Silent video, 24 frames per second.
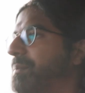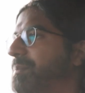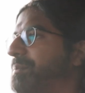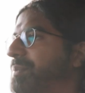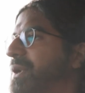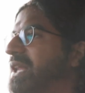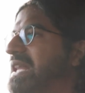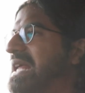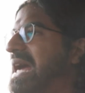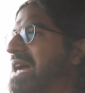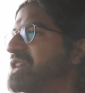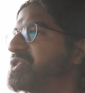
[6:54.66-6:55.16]

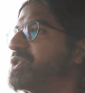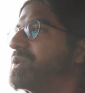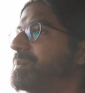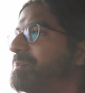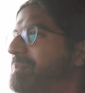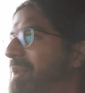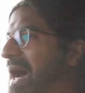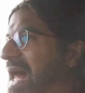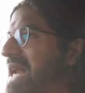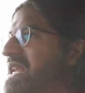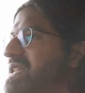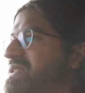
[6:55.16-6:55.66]
But the actual
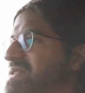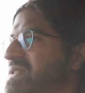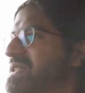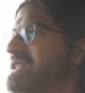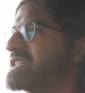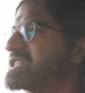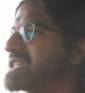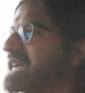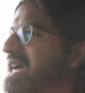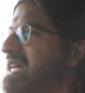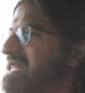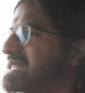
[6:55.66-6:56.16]
balance of the
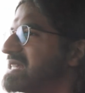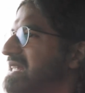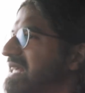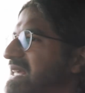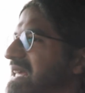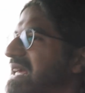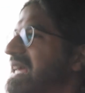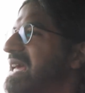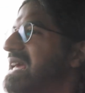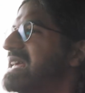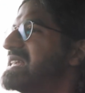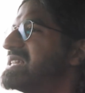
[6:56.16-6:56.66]
chassis
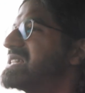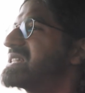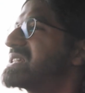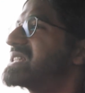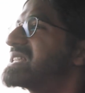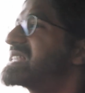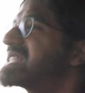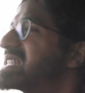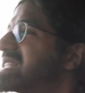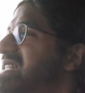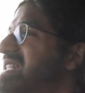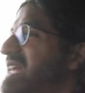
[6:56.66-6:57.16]
is
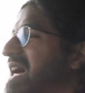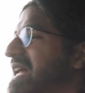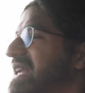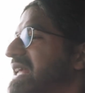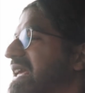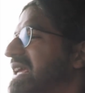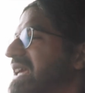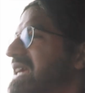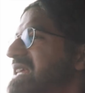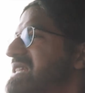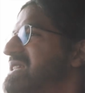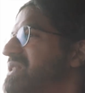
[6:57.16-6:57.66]

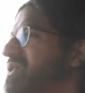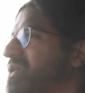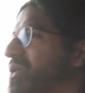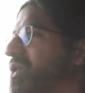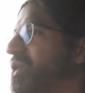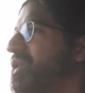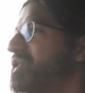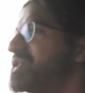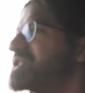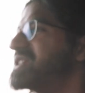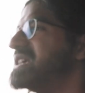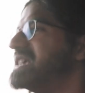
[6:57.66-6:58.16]
stunning, it's
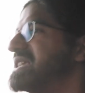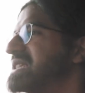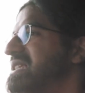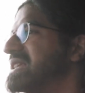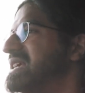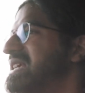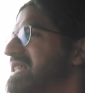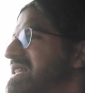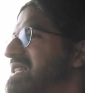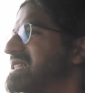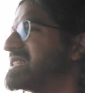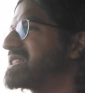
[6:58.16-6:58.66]
gorgeous,
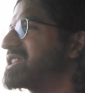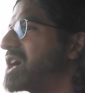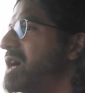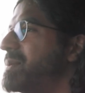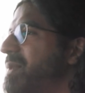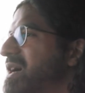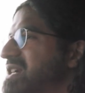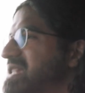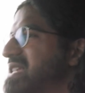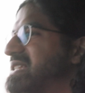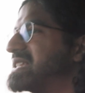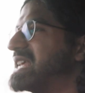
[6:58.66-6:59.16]
there's so
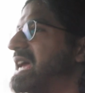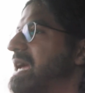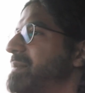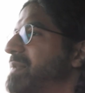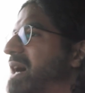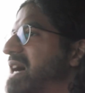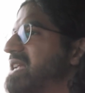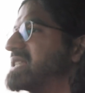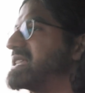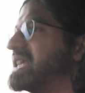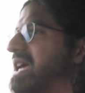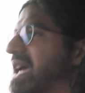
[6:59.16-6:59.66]
much to say
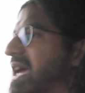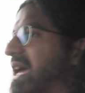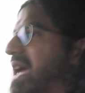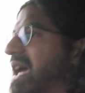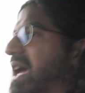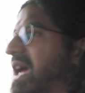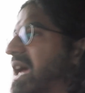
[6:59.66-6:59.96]
about it.